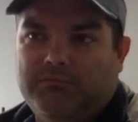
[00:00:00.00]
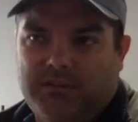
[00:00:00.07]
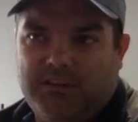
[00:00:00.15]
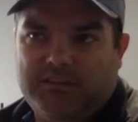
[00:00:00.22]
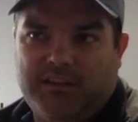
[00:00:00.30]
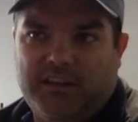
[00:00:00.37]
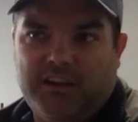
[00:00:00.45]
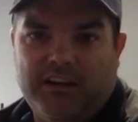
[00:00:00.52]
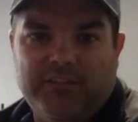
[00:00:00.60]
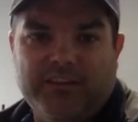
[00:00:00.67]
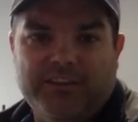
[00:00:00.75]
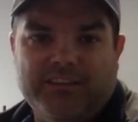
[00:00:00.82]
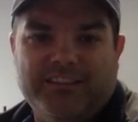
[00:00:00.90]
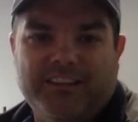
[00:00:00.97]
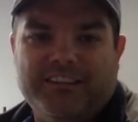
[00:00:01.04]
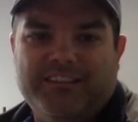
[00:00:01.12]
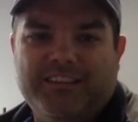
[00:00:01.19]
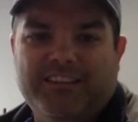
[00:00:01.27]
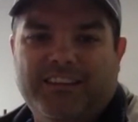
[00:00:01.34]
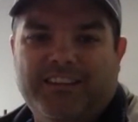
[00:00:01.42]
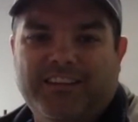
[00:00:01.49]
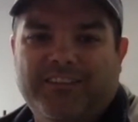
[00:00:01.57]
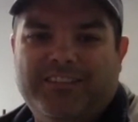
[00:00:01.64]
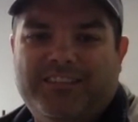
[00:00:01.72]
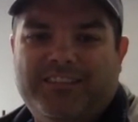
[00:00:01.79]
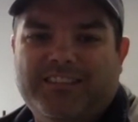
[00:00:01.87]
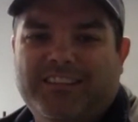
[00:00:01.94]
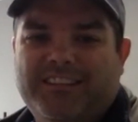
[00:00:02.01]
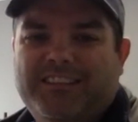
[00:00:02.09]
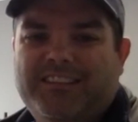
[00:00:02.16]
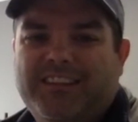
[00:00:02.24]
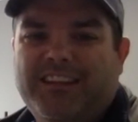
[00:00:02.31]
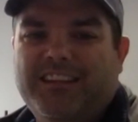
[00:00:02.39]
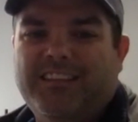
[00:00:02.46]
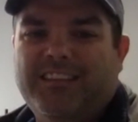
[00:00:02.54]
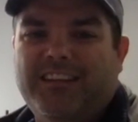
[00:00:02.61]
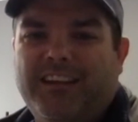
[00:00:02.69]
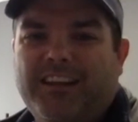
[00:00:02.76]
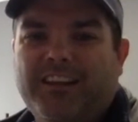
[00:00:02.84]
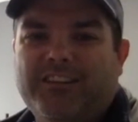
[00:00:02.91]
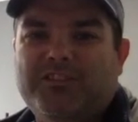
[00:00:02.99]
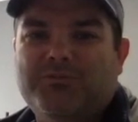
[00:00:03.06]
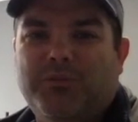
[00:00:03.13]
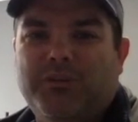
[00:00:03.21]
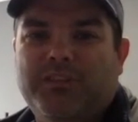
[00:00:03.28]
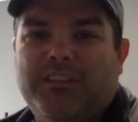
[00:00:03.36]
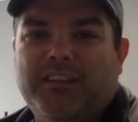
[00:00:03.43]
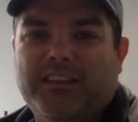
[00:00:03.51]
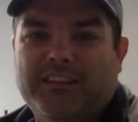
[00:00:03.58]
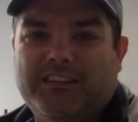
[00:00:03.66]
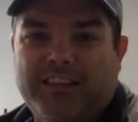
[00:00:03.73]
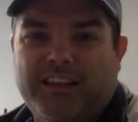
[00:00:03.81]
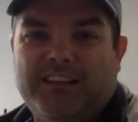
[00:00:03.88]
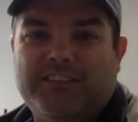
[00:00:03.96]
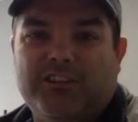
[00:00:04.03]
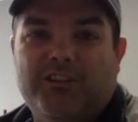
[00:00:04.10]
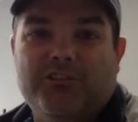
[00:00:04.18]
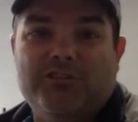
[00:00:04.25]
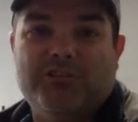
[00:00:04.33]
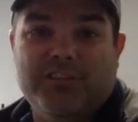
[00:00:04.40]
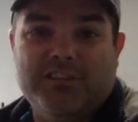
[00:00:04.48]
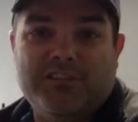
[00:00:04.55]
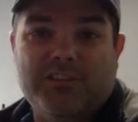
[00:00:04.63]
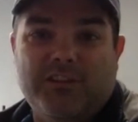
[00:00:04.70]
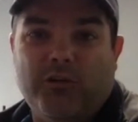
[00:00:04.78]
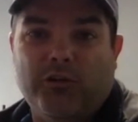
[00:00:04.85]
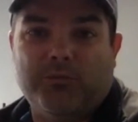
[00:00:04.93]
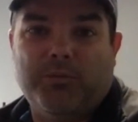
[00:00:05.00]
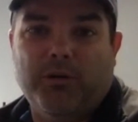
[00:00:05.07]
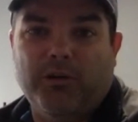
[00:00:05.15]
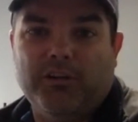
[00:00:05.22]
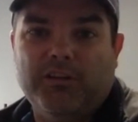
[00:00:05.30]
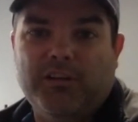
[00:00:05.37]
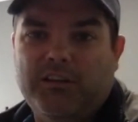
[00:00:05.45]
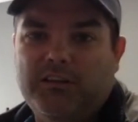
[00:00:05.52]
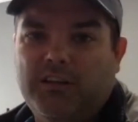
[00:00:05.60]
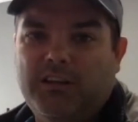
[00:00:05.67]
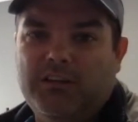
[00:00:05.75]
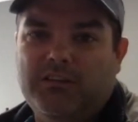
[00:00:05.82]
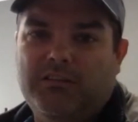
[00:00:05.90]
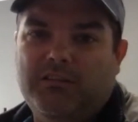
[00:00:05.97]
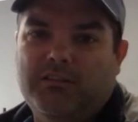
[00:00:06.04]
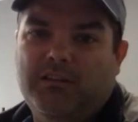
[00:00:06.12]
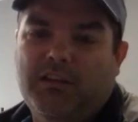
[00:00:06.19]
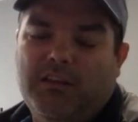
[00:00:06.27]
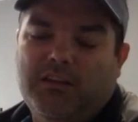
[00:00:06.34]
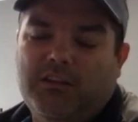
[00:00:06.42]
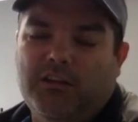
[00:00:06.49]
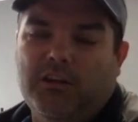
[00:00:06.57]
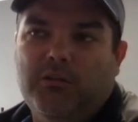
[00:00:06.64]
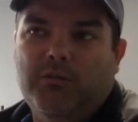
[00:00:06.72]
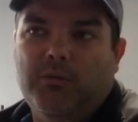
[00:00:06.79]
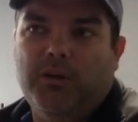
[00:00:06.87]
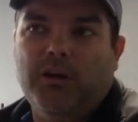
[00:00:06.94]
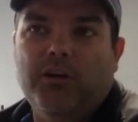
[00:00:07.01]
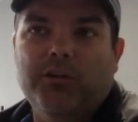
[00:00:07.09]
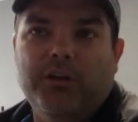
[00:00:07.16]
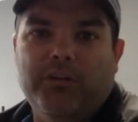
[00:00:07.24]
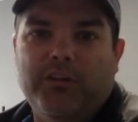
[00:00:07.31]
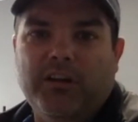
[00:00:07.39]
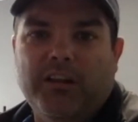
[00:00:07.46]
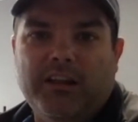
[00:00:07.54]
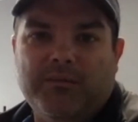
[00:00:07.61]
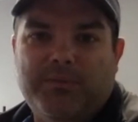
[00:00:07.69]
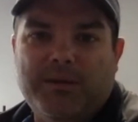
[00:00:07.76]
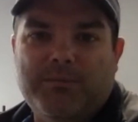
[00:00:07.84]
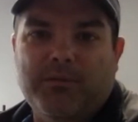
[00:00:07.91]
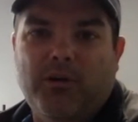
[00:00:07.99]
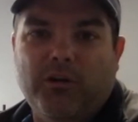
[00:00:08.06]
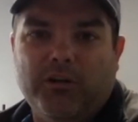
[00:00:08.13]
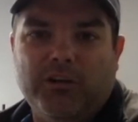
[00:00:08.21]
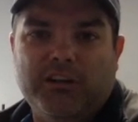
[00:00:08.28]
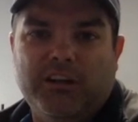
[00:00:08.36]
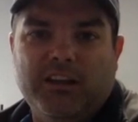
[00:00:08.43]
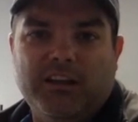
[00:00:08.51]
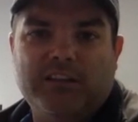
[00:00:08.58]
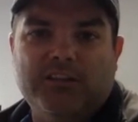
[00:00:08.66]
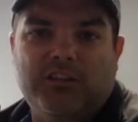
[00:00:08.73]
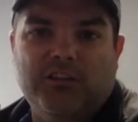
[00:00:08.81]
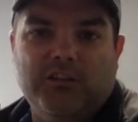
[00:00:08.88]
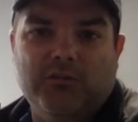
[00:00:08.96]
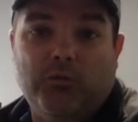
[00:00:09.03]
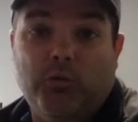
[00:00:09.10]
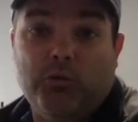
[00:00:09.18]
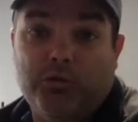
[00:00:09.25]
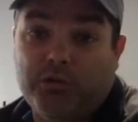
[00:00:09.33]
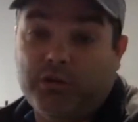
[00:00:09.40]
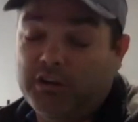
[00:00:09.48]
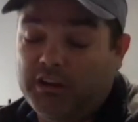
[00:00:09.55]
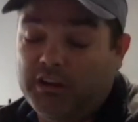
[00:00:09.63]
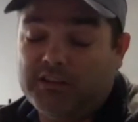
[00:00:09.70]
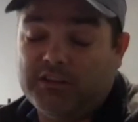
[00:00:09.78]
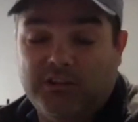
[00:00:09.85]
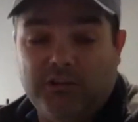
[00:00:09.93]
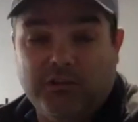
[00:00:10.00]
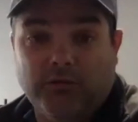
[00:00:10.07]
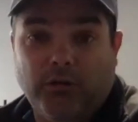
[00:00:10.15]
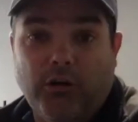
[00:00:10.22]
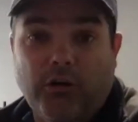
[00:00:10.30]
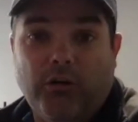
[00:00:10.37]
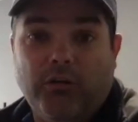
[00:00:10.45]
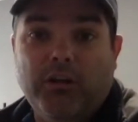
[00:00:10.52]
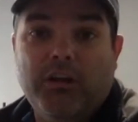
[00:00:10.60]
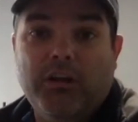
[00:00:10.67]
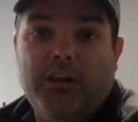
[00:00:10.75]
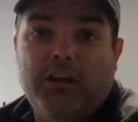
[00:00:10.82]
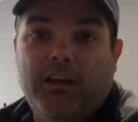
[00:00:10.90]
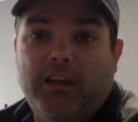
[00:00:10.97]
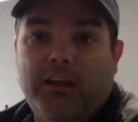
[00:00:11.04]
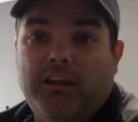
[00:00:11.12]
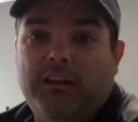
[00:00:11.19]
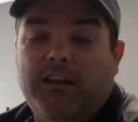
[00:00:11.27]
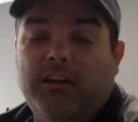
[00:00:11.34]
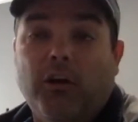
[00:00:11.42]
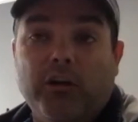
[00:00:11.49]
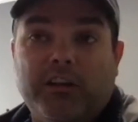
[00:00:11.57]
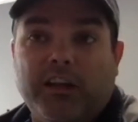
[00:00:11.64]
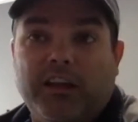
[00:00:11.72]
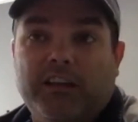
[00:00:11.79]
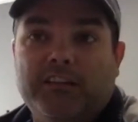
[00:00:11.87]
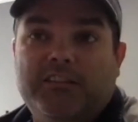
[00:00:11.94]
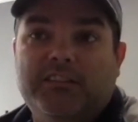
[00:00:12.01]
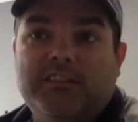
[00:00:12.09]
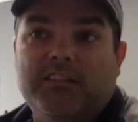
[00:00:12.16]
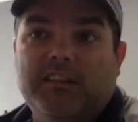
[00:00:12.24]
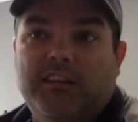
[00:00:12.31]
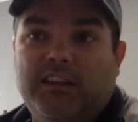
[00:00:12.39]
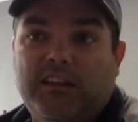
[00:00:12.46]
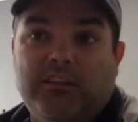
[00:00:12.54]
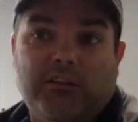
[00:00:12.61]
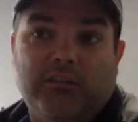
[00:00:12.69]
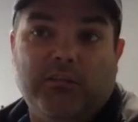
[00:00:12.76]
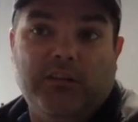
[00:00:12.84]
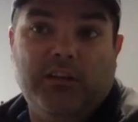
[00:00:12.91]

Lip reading: As Gary Vee says, it's the knowledge is one thing, it's the execution that's the hard part. And we all know that a lot of people aren't going to execute, or they're going to execute wrong. And in our case, in either